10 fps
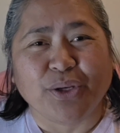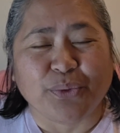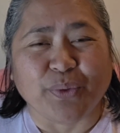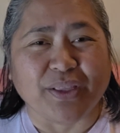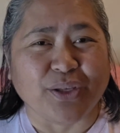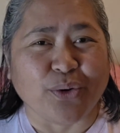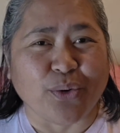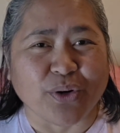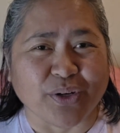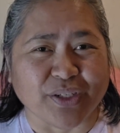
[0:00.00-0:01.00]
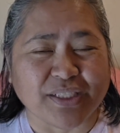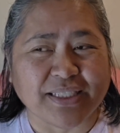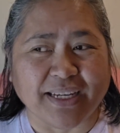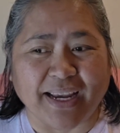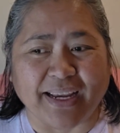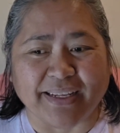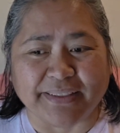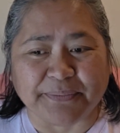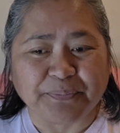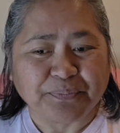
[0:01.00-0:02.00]
with the orders,
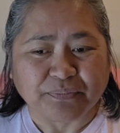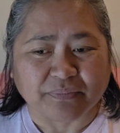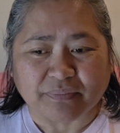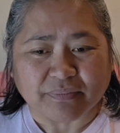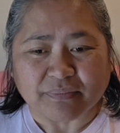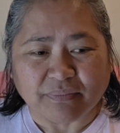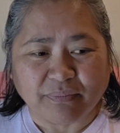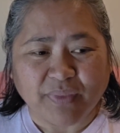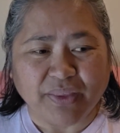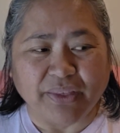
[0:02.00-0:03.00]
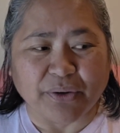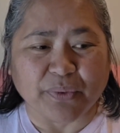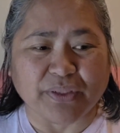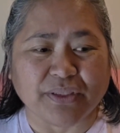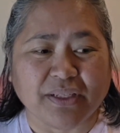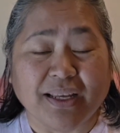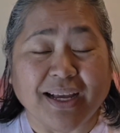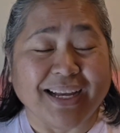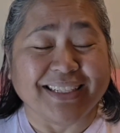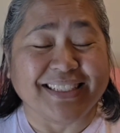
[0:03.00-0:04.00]
and
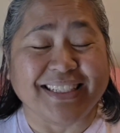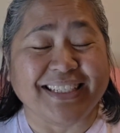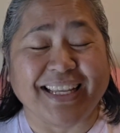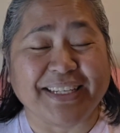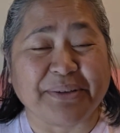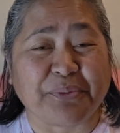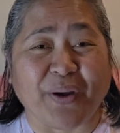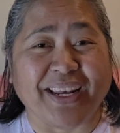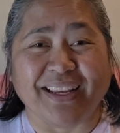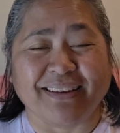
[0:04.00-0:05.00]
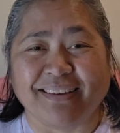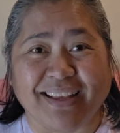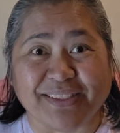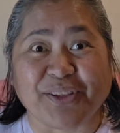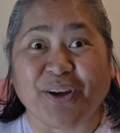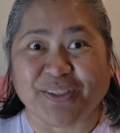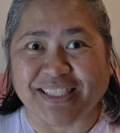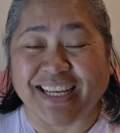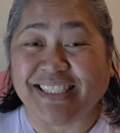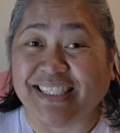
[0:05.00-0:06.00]
I didn't end up waiting as long as
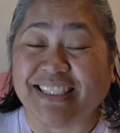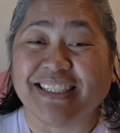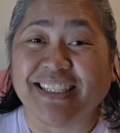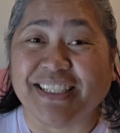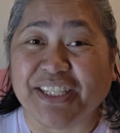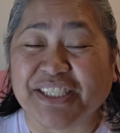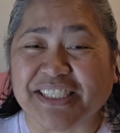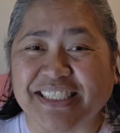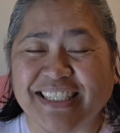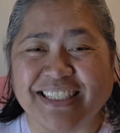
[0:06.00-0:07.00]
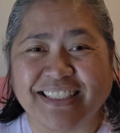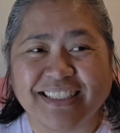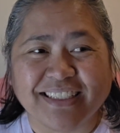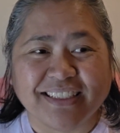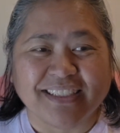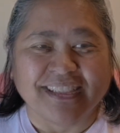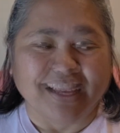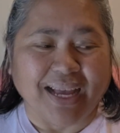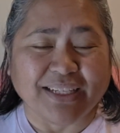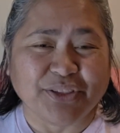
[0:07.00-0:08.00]
I did initially.
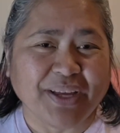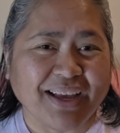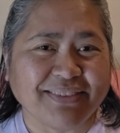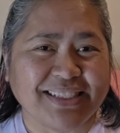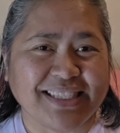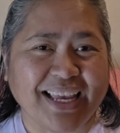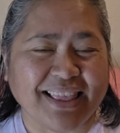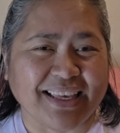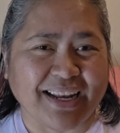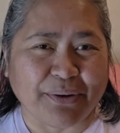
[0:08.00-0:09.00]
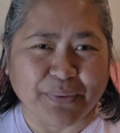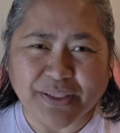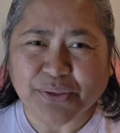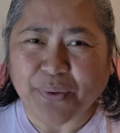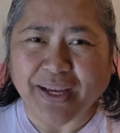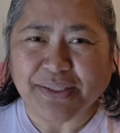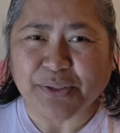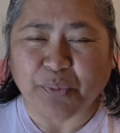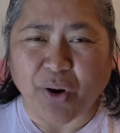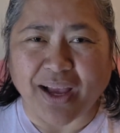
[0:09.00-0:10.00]
I do have to say that I was quite
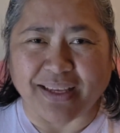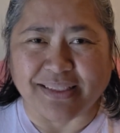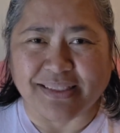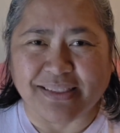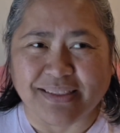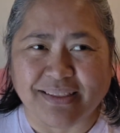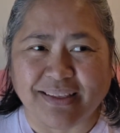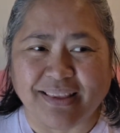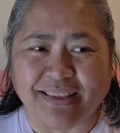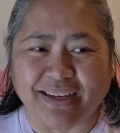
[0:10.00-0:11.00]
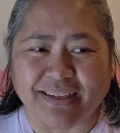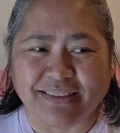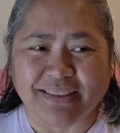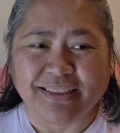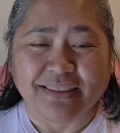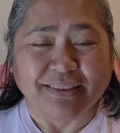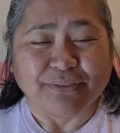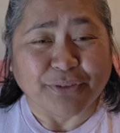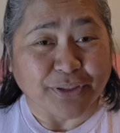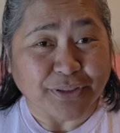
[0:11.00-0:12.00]
surprised that
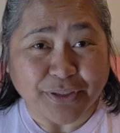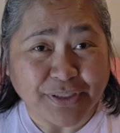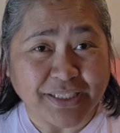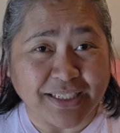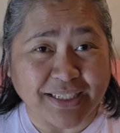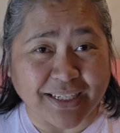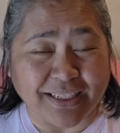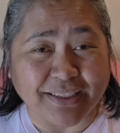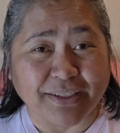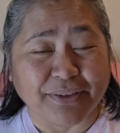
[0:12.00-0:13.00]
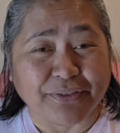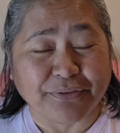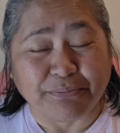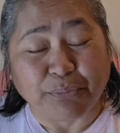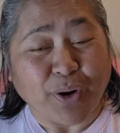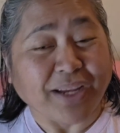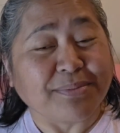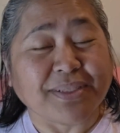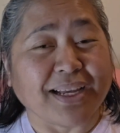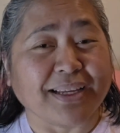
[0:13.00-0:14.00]
for a Thursday night, prime
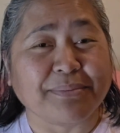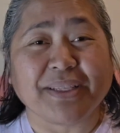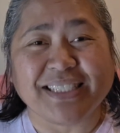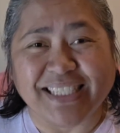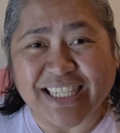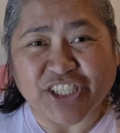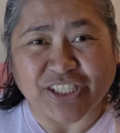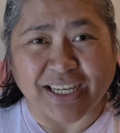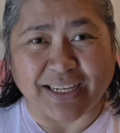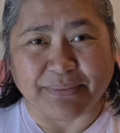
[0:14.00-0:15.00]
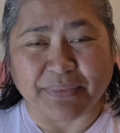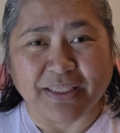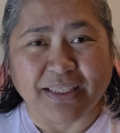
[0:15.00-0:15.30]
time, dinner time,